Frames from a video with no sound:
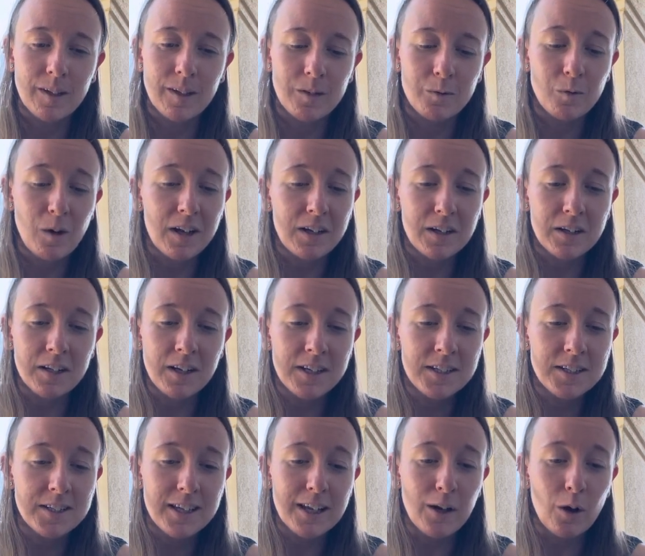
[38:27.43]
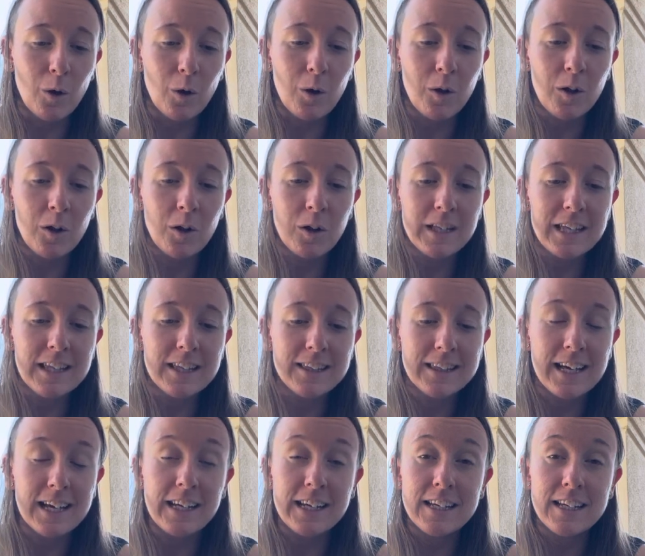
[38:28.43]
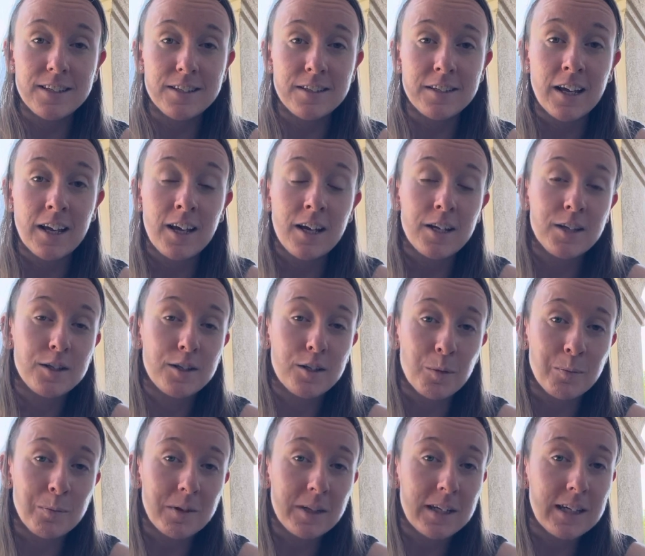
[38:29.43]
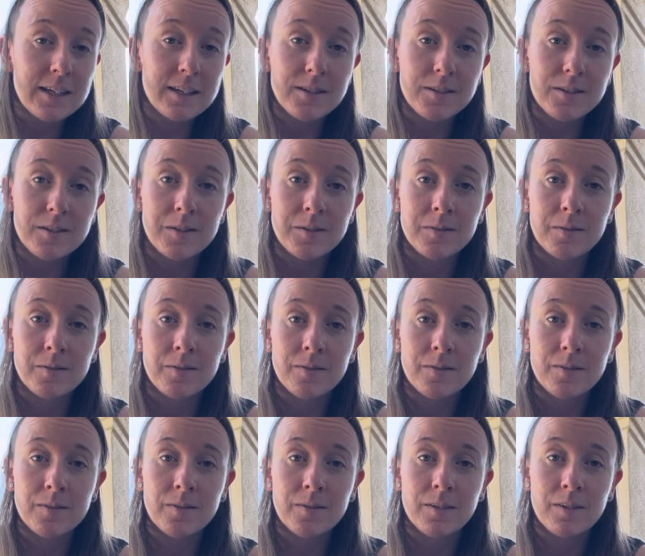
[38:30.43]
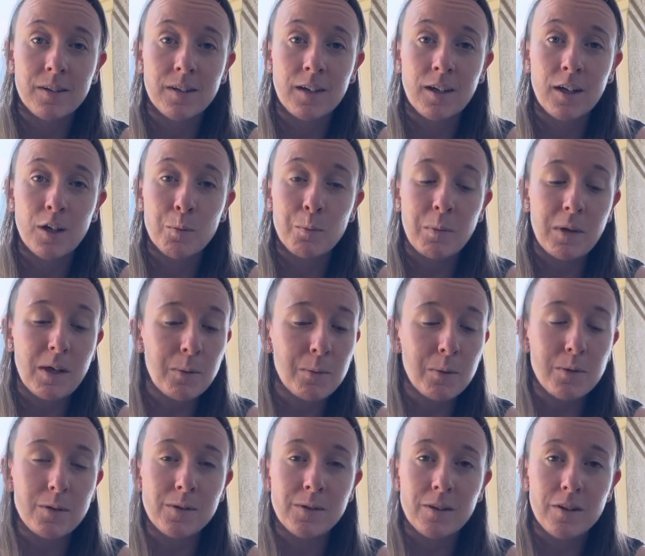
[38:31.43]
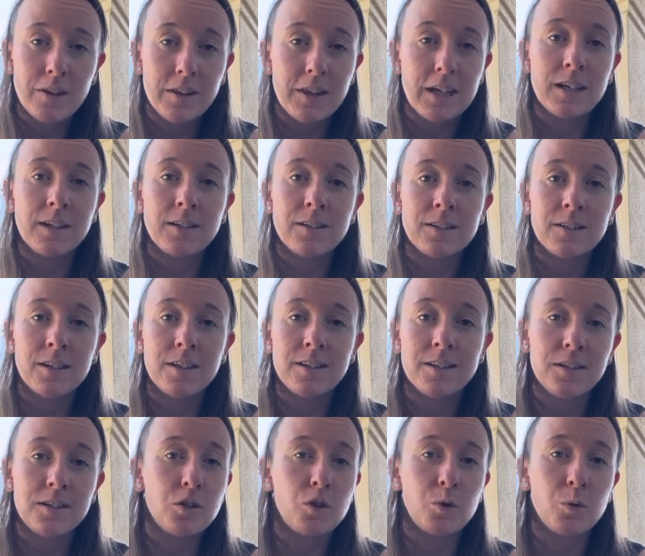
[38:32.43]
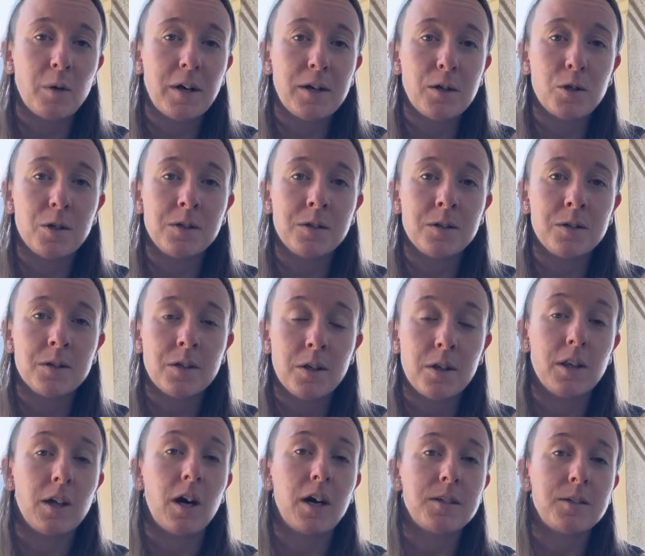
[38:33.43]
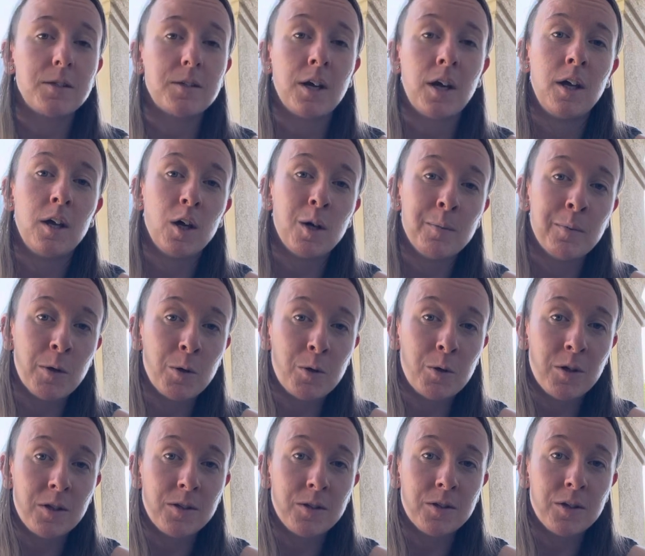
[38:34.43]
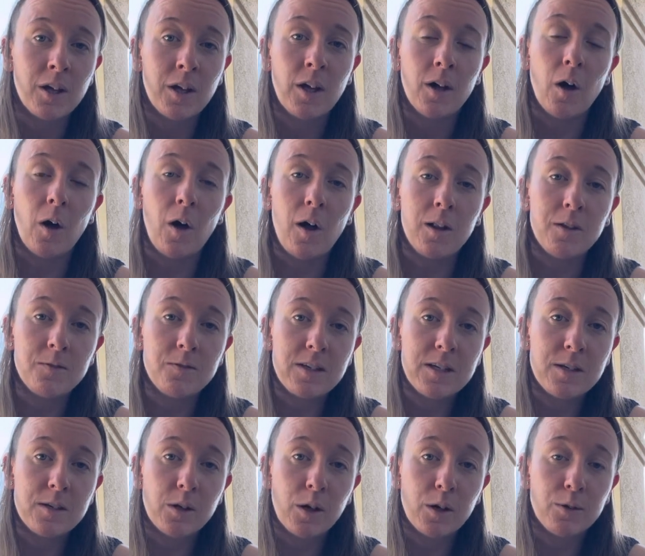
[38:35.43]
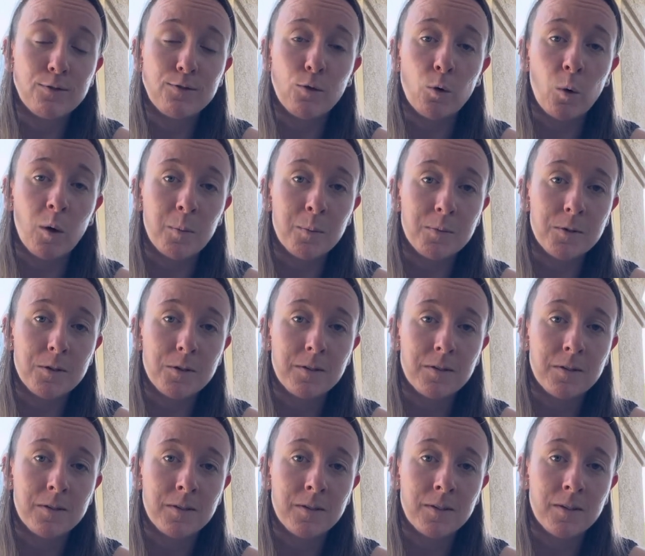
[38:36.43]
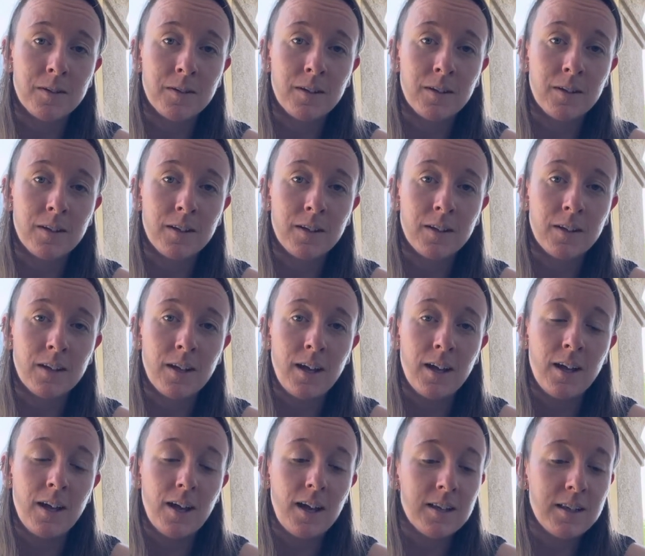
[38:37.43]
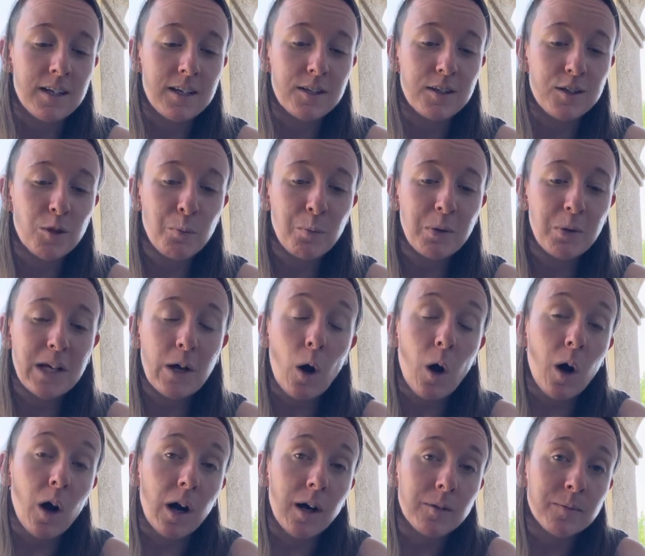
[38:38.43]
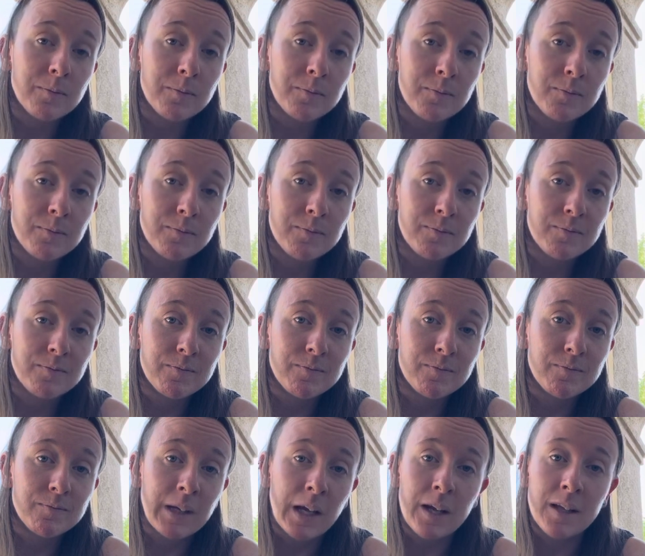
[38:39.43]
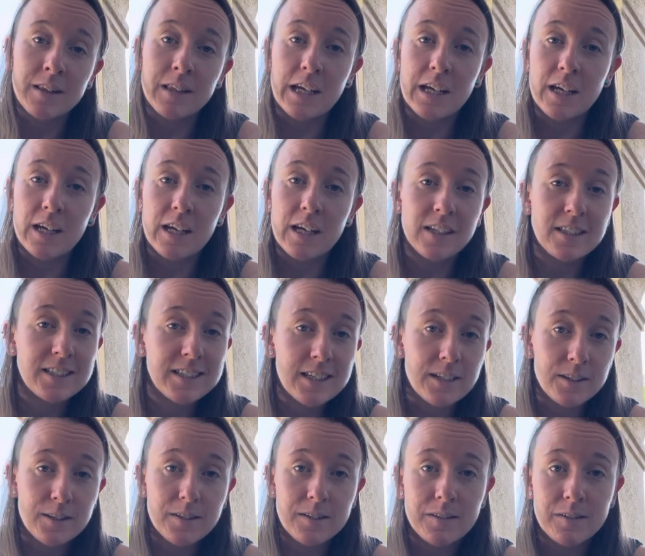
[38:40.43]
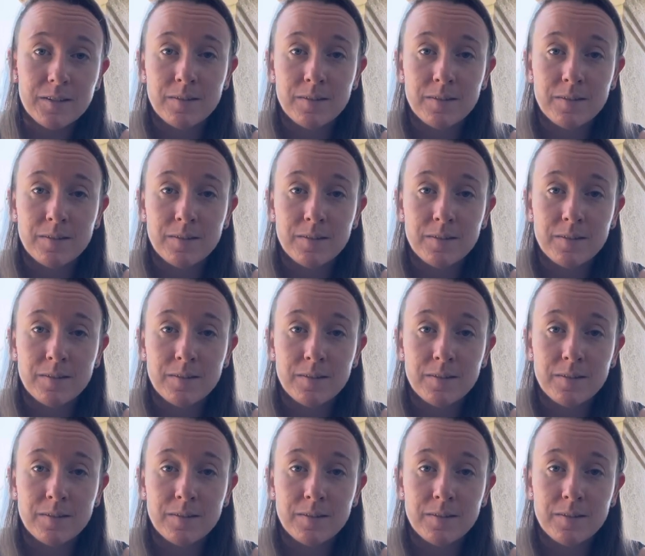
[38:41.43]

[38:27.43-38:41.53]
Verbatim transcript: Recognize that all that is simply is people, things, situations, thoughts, emotions. All of these are forms. And they simply are. They exist.